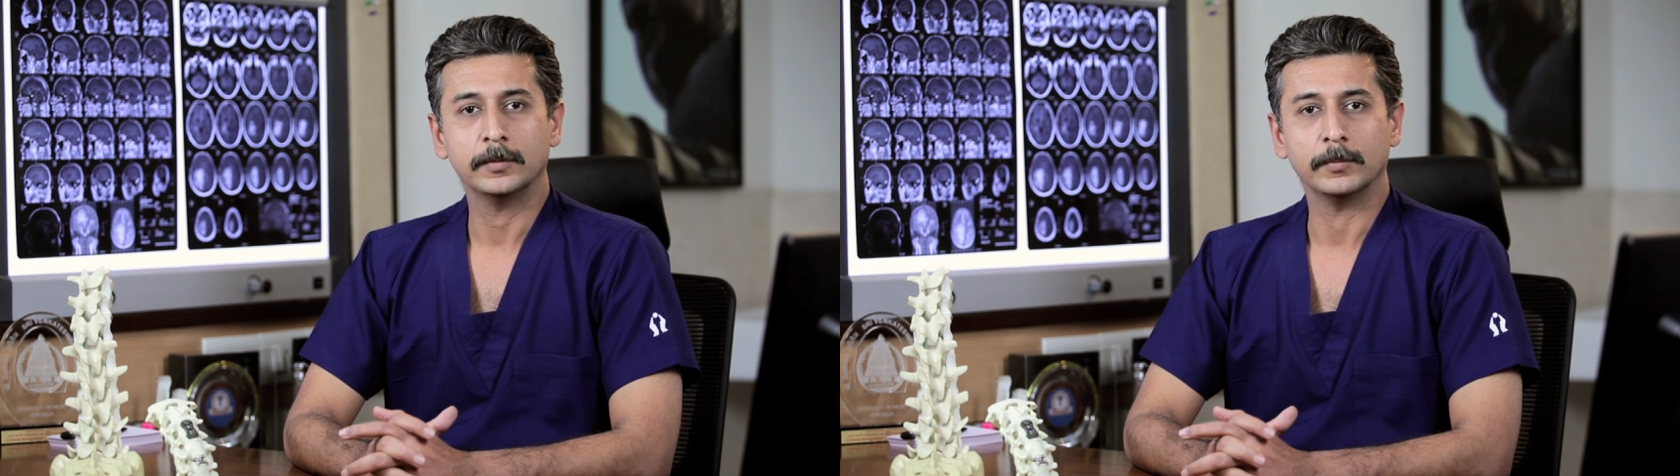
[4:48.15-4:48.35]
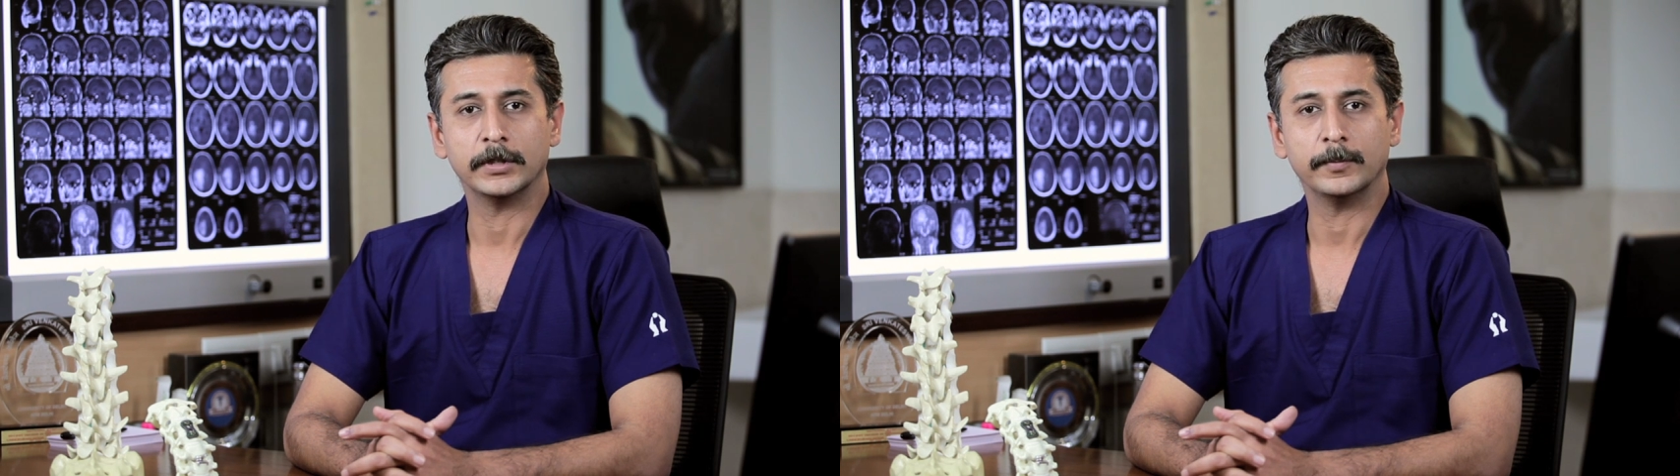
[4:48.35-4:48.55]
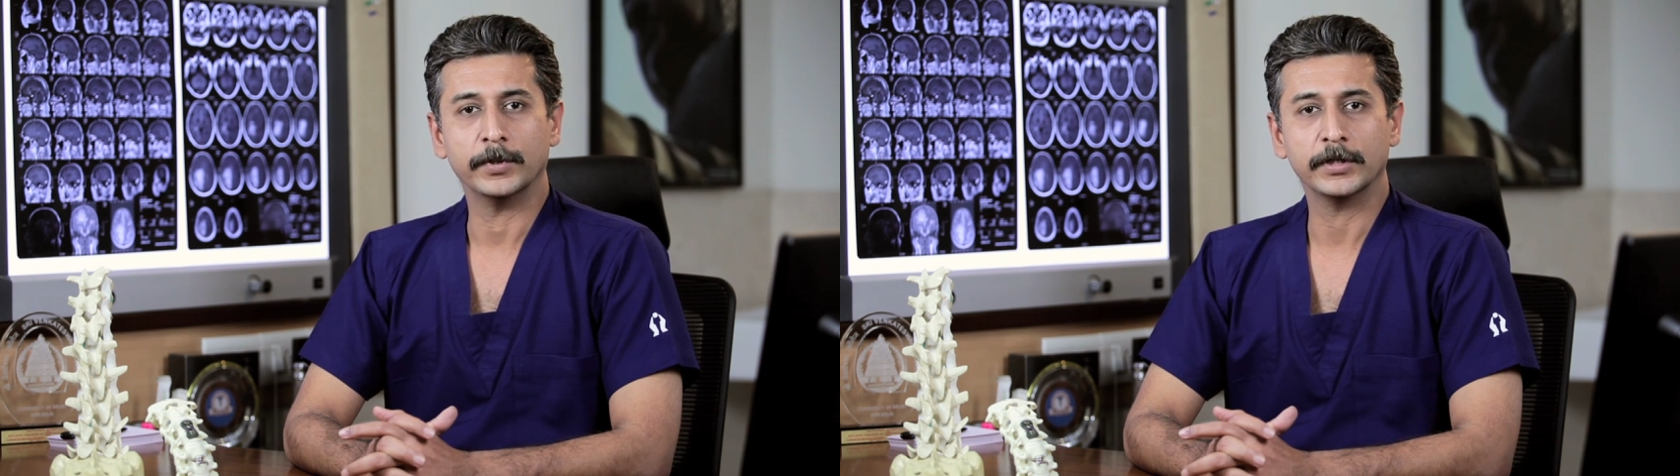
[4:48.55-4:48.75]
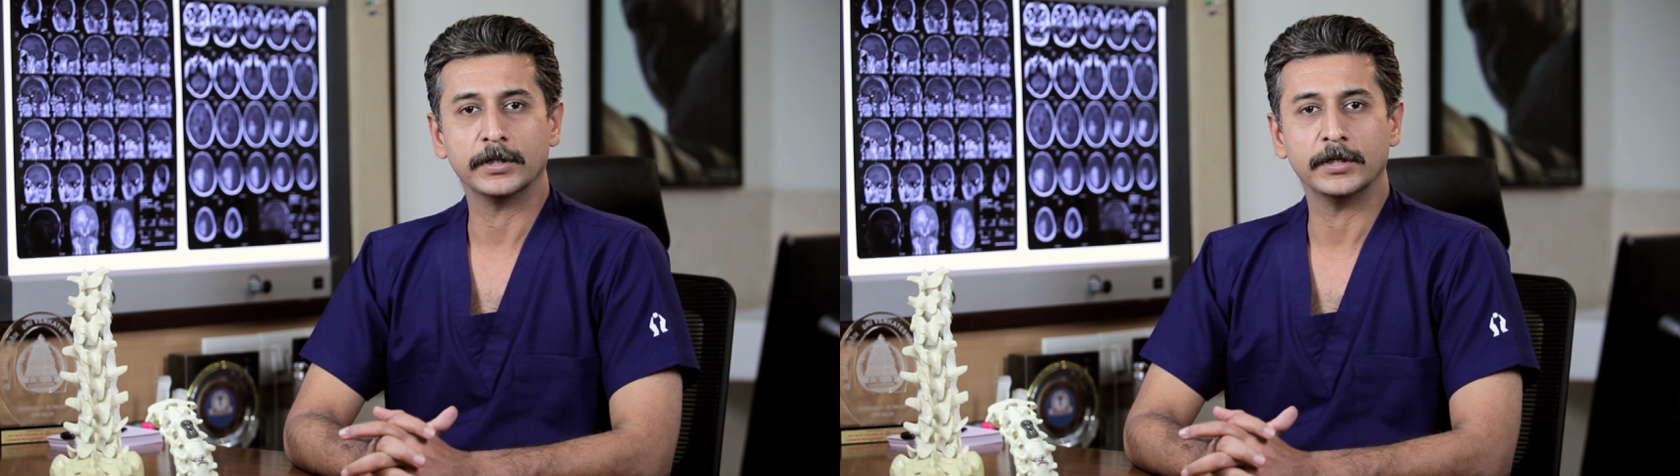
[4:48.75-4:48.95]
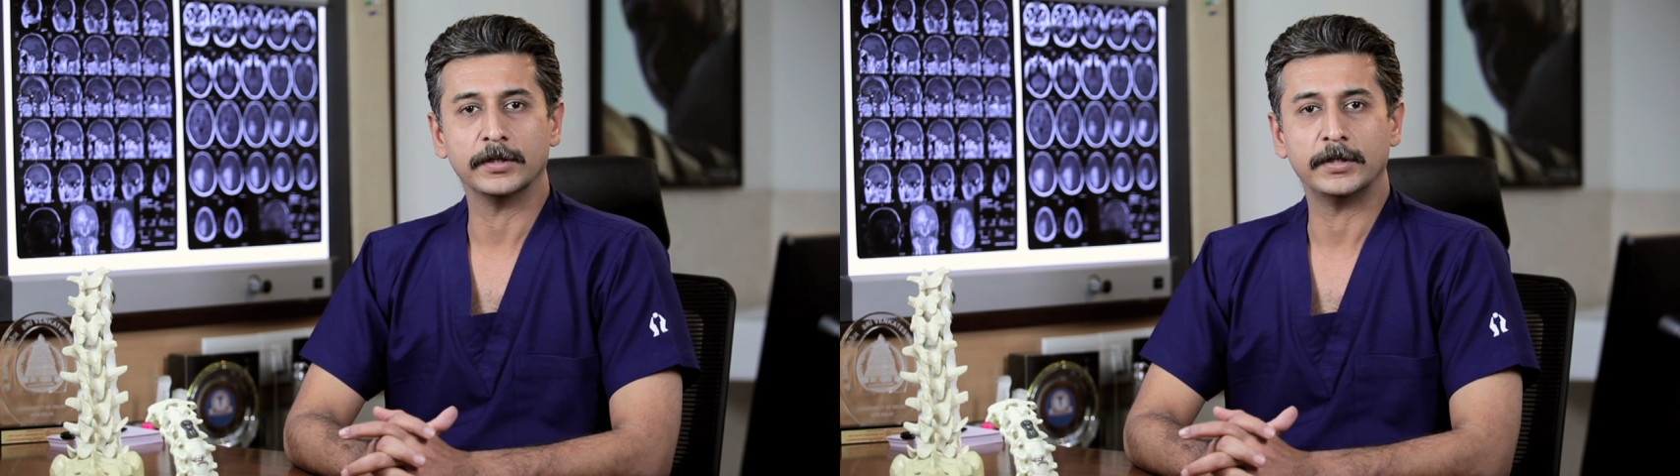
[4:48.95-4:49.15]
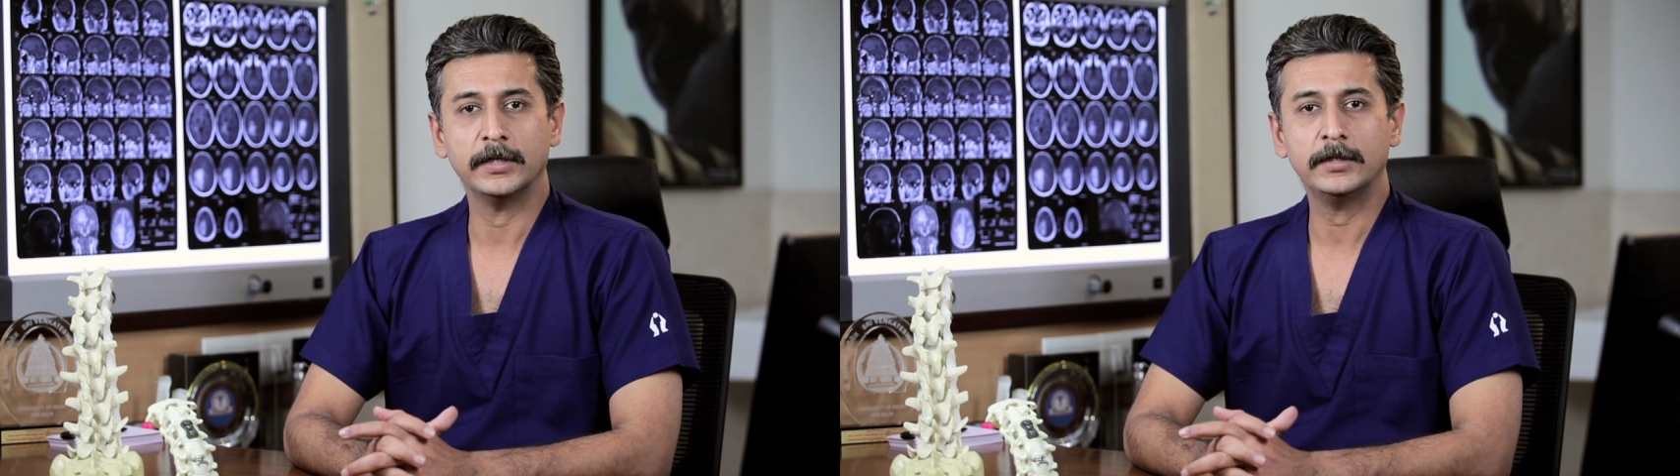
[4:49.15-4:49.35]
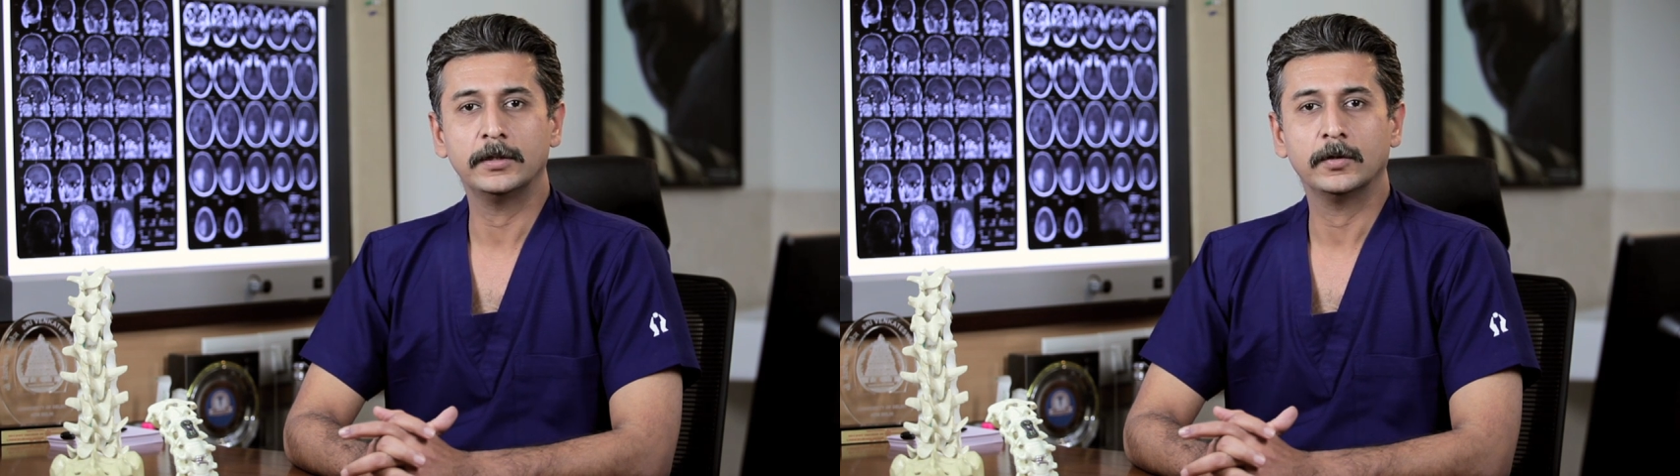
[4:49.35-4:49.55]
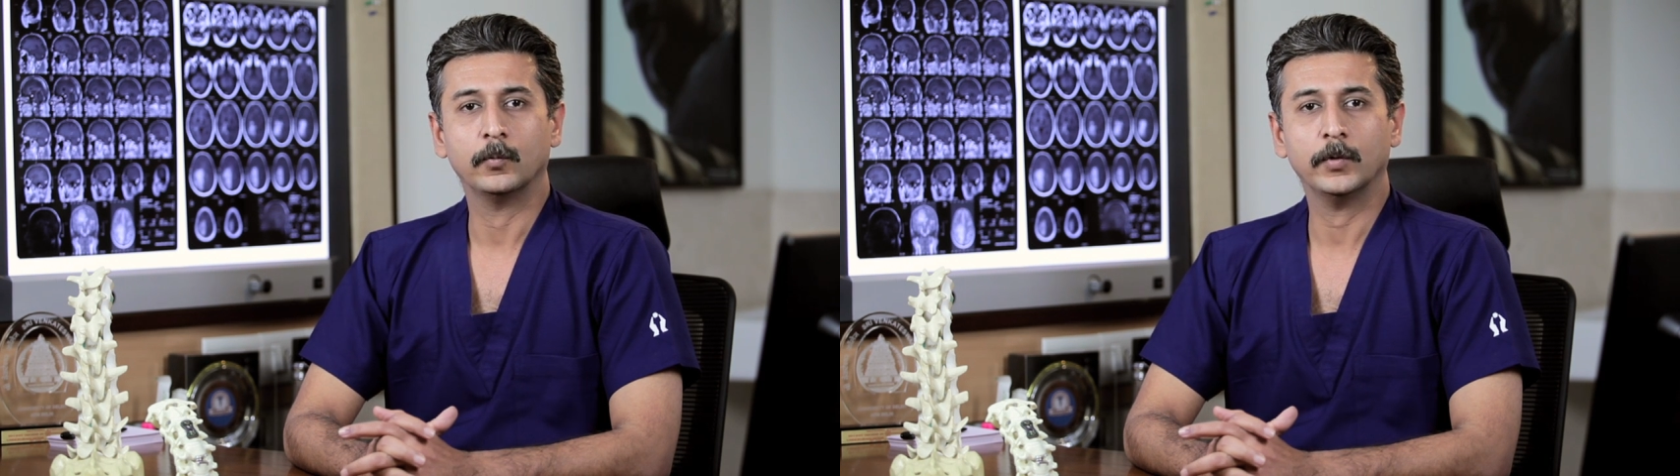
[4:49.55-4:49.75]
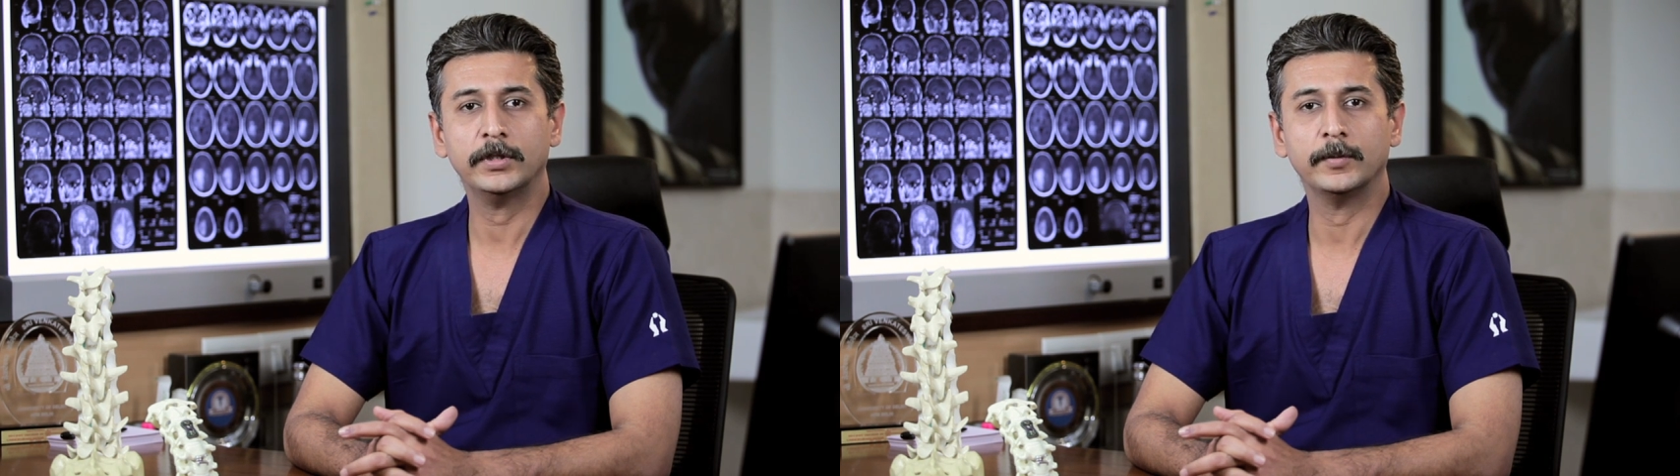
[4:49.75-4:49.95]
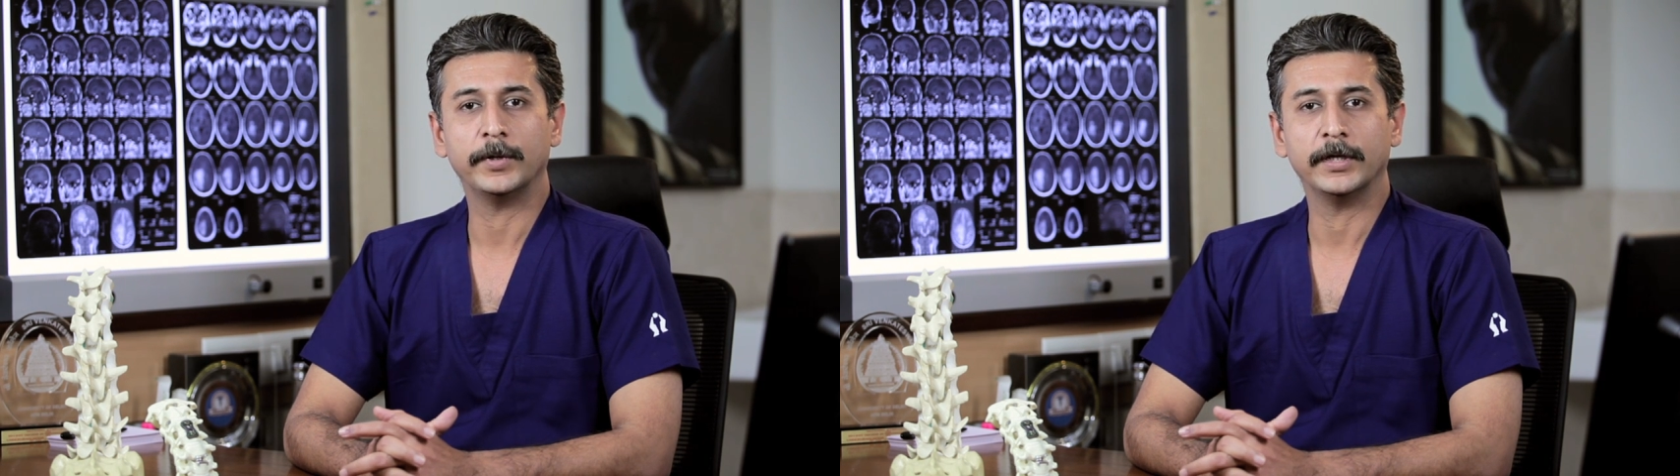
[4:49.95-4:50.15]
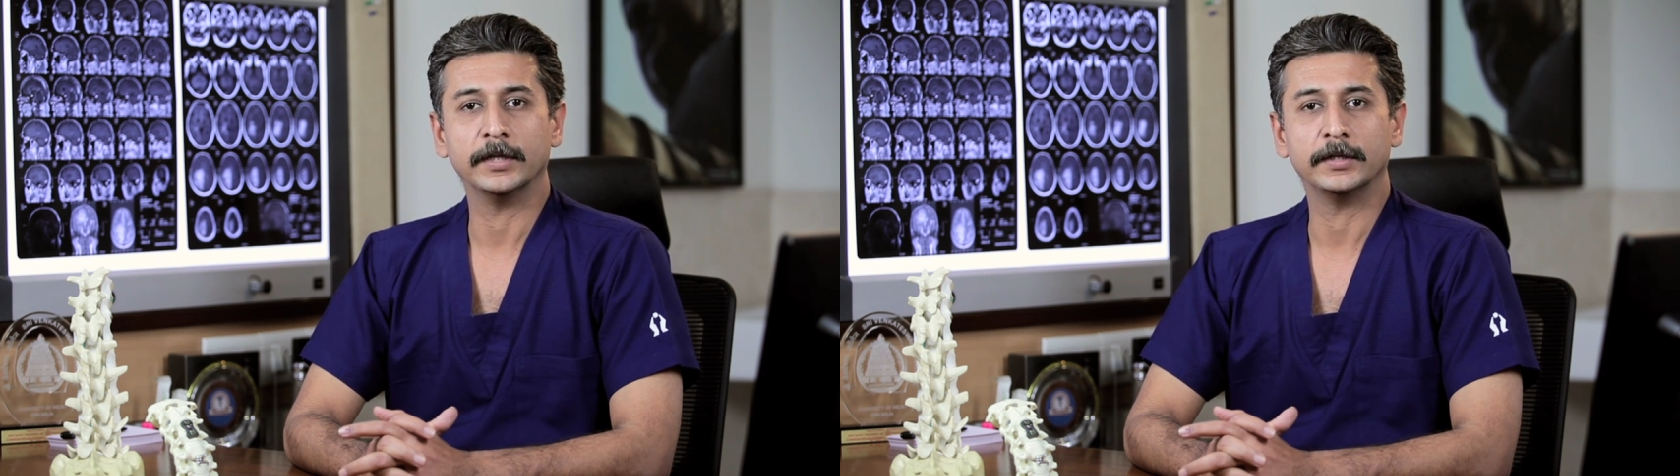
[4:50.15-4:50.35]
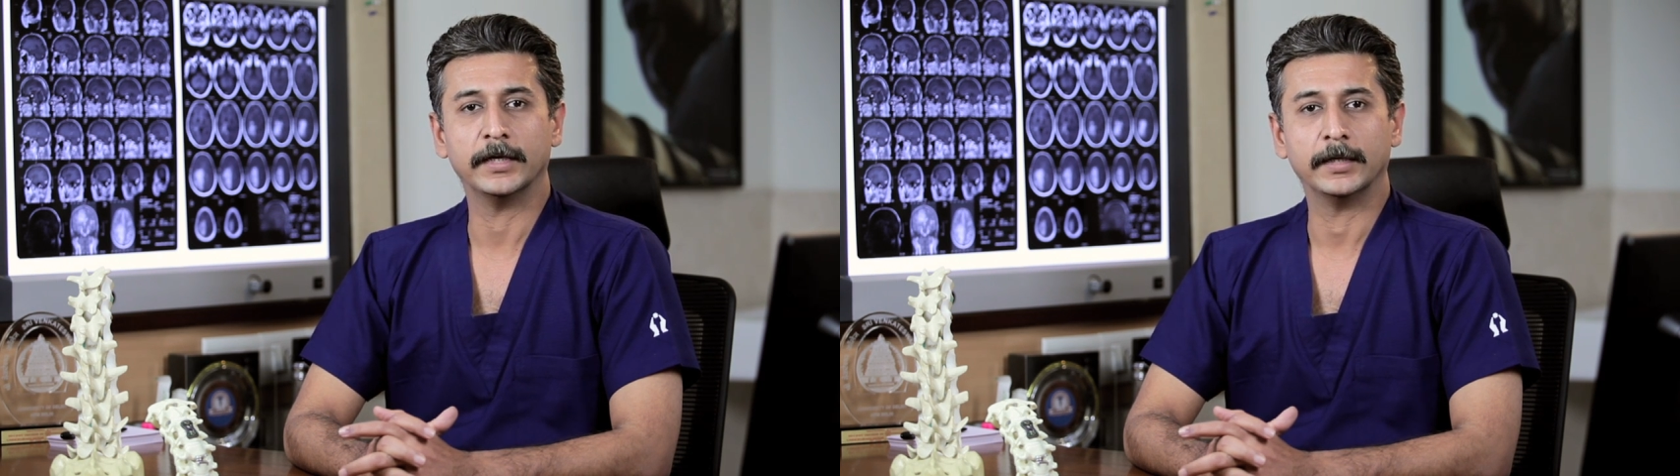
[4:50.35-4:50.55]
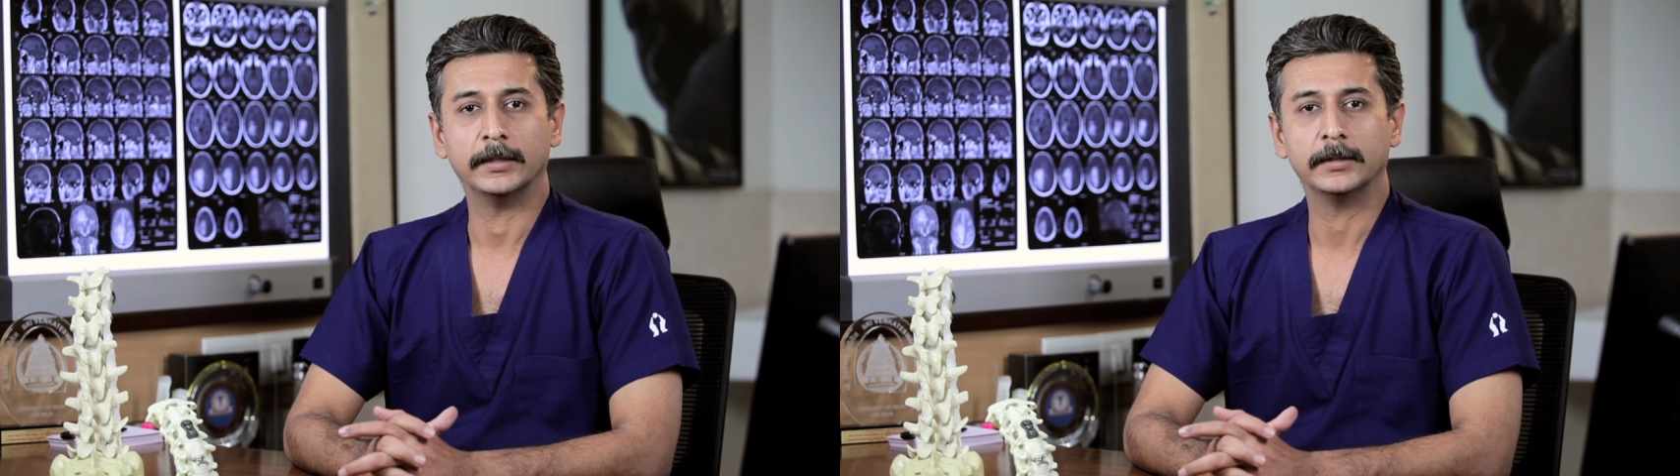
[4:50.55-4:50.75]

but the person is dead once the brain is dead.